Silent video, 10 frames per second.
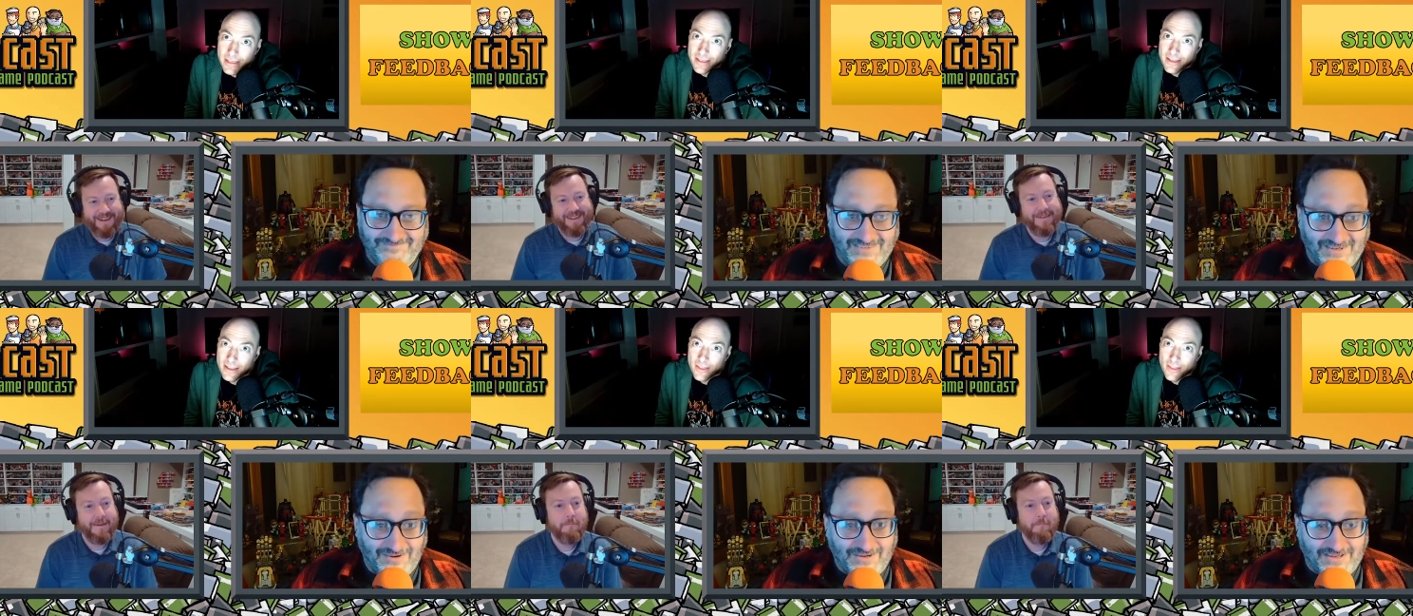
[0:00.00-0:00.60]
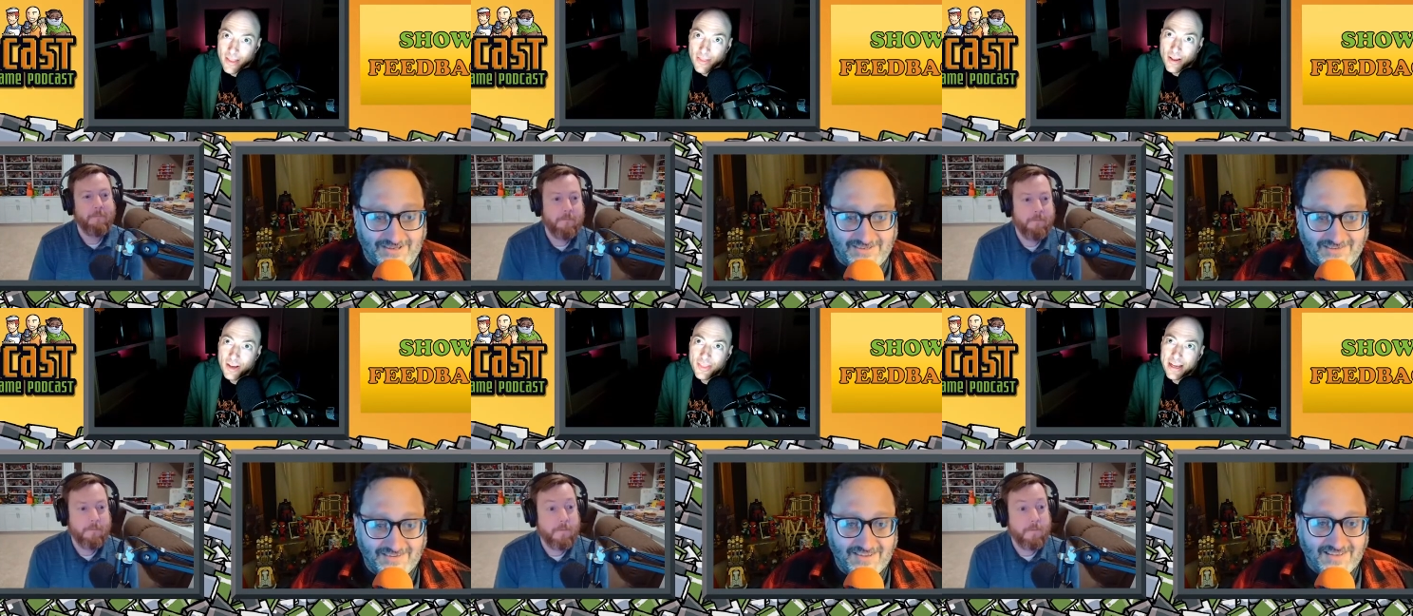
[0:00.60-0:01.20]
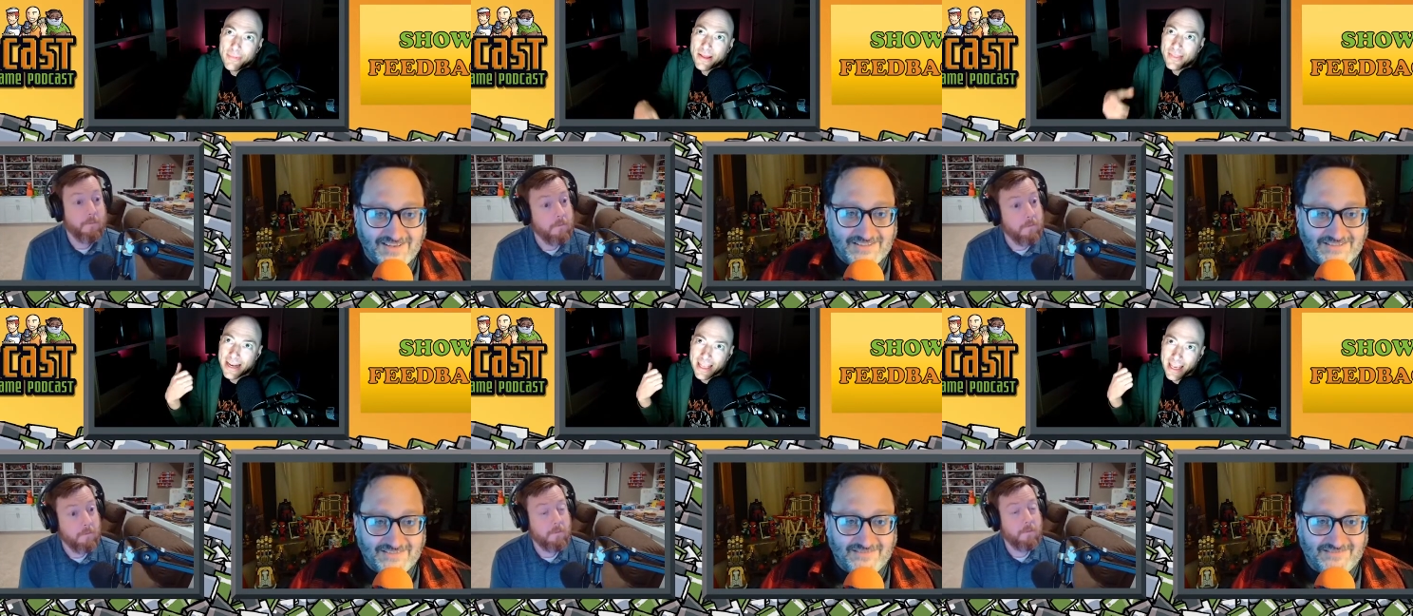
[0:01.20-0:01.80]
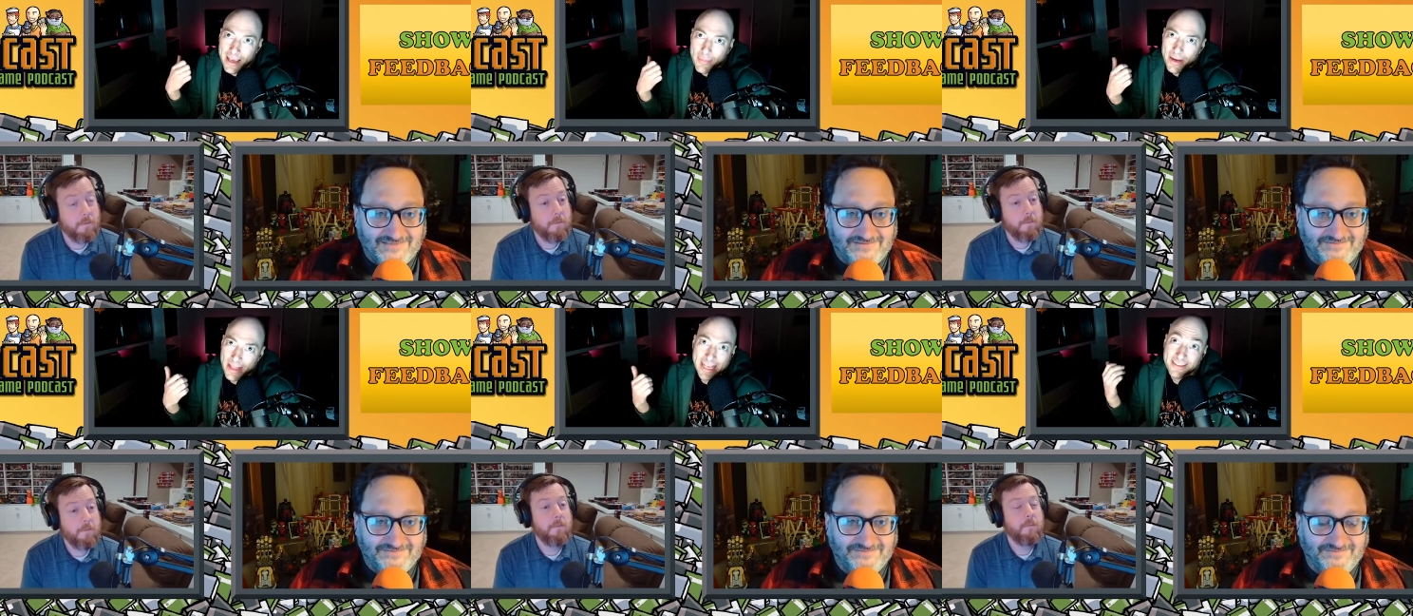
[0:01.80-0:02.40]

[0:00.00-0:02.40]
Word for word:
Speaker 1: oh, good. The good thing about that game, and I guess